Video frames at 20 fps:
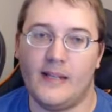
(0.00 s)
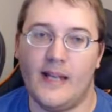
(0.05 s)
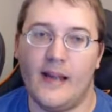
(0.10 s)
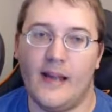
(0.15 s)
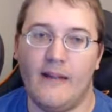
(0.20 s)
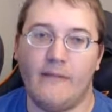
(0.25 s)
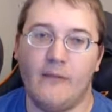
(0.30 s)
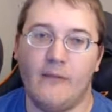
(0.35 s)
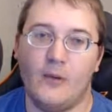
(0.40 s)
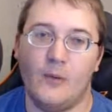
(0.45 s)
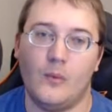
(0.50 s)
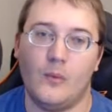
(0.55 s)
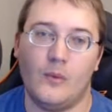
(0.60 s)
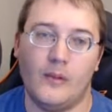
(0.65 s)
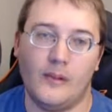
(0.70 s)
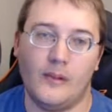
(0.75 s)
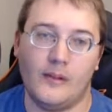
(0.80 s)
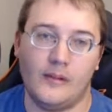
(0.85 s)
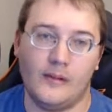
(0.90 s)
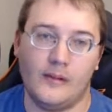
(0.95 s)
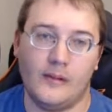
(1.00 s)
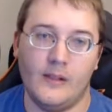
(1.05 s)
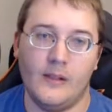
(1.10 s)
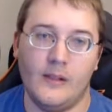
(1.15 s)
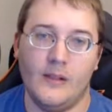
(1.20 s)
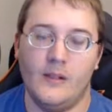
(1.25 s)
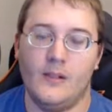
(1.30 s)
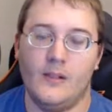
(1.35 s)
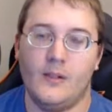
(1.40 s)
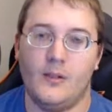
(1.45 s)
everyone
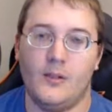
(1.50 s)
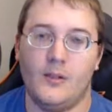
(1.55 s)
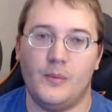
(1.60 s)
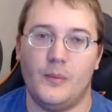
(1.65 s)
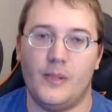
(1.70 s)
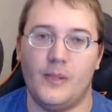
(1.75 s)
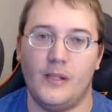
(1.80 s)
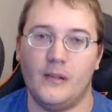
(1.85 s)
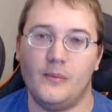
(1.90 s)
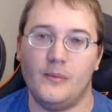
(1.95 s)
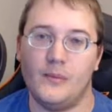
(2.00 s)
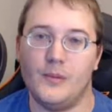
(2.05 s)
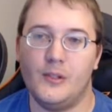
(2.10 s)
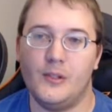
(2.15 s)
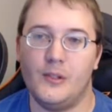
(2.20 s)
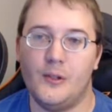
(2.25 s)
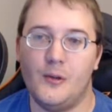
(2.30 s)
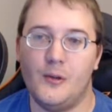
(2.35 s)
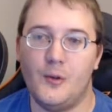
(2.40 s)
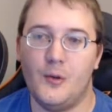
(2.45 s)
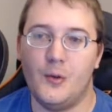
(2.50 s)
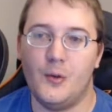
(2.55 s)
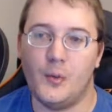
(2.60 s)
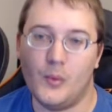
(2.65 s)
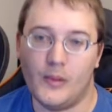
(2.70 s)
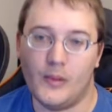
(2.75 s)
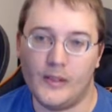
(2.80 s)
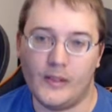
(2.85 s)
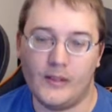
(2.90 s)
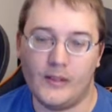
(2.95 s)
should be able to
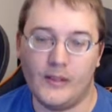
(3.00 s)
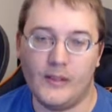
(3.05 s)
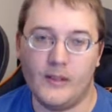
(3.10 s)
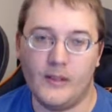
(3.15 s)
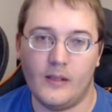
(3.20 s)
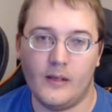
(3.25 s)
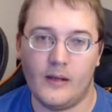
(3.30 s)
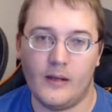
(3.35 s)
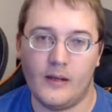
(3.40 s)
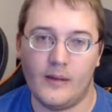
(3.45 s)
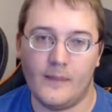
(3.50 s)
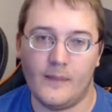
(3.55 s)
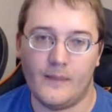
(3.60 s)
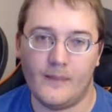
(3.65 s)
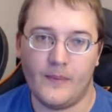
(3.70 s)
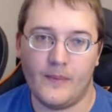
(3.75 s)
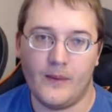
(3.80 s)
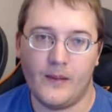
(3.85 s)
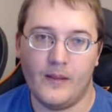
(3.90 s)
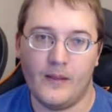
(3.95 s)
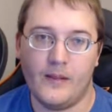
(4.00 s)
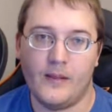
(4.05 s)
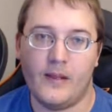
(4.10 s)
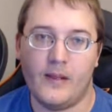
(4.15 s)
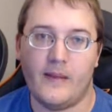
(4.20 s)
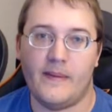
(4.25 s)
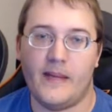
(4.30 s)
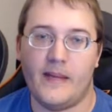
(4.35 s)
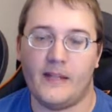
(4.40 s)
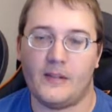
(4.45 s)
do it. And
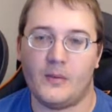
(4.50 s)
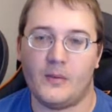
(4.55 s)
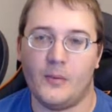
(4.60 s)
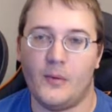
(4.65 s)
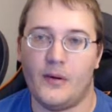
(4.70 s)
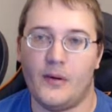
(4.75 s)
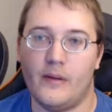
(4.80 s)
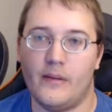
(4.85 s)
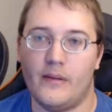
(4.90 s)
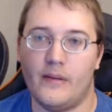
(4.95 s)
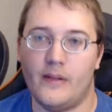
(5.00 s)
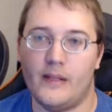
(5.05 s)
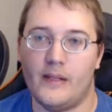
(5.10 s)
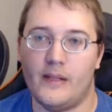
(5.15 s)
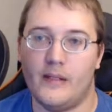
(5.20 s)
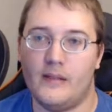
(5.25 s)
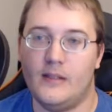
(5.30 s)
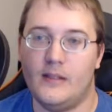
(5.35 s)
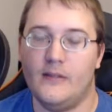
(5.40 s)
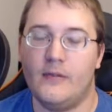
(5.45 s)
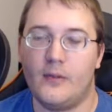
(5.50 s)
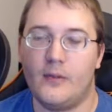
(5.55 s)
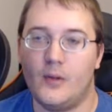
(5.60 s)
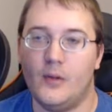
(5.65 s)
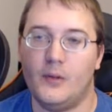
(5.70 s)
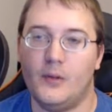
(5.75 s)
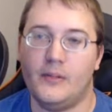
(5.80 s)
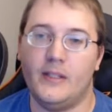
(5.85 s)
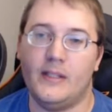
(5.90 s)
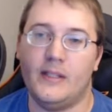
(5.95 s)
that's where the
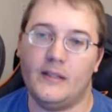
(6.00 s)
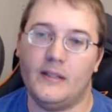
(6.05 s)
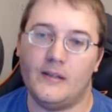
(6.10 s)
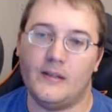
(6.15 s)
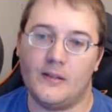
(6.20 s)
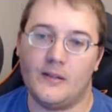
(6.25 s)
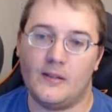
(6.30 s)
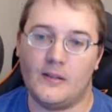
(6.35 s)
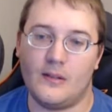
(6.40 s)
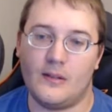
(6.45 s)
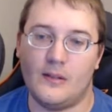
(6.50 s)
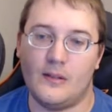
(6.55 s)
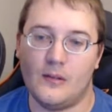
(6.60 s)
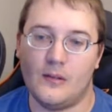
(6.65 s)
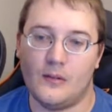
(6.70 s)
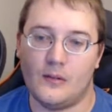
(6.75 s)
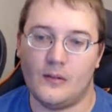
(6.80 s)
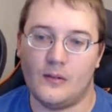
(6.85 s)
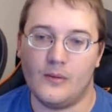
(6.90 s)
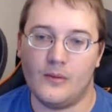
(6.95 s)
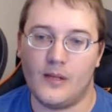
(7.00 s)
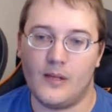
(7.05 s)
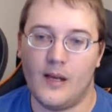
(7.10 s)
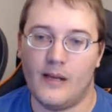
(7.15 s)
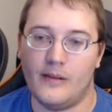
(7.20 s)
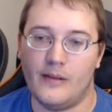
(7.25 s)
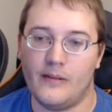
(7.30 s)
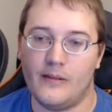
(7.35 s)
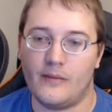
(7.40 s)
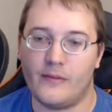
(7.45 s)
difficulty and skill
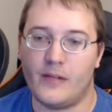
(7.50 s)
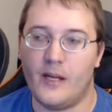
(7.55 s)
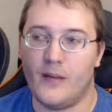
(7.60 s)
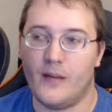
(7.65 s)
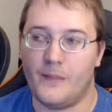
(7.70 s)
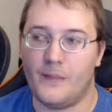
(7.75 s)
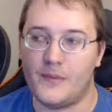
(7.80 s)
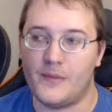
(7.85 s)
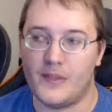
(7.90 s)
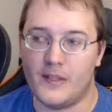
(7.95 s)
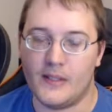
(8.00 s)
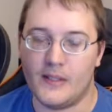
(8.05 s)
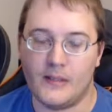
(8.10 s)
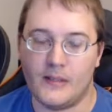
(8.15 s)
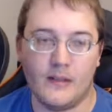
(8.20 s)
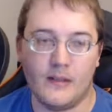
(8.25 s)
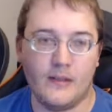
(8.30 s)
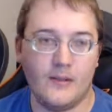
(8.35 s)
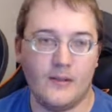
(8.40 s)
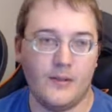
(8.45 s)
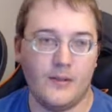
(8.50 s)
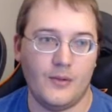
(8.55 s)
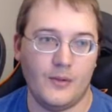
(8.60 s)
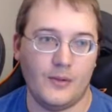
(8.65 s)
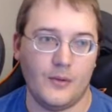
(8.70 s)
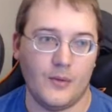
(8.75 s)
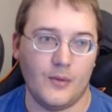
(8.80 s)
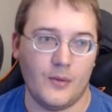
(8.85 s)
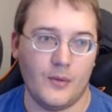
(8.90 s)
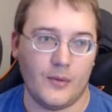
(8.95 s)
kind of comes in
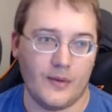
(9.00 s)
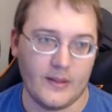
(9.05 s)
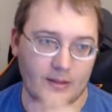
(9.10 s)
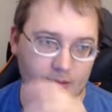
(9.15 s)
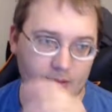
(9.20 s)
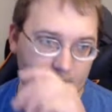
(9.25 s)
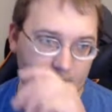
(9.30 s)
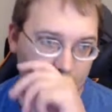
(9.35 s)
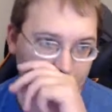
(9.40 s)
to this.